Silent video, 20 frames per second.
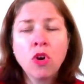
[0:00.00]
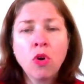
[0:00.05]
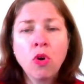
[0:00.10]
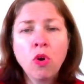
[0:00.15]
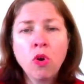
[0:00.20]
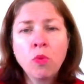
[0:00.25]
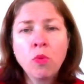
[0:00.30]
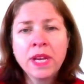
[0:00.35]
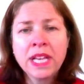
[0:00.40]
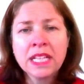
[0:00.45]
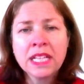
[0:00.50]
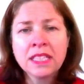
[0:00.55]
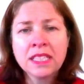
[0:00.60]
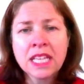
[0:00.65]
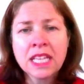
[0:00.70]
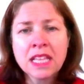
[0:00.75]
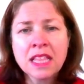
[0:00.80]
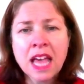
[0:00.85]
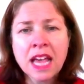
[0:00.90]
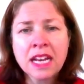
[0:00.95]
or we can
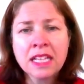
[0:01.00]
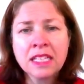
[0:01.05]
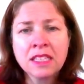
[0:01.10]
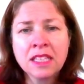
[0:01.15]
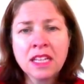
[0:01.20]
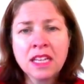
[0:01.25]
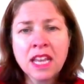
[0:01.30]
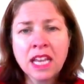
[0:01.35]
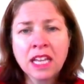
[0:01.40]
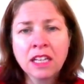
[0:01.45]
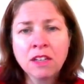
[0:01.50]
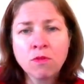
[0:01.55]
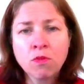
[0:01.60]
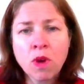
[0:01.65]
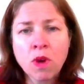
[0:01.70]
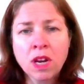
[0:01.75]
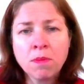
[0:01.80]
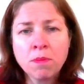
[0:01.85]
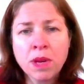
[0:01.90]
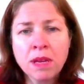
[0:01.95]
see that as the
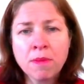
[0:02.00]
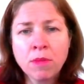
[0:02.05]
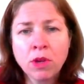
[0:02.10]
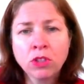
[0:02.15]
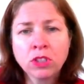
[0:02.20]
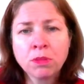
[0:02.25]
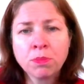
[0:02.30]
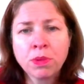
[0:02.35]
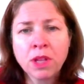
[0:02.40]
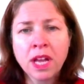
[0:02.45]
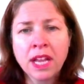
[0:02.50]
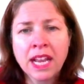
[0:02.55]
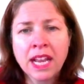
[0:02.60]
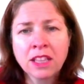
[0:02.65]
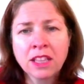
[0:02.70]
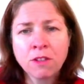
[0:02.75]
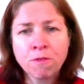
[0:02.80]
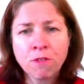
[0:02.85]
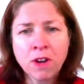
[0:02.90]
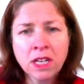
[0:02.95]
-1 being multiplied out
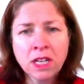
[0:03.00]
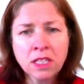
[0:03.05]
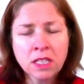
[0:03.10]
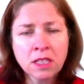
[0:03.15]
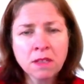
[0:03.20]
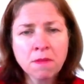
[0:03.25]
the front.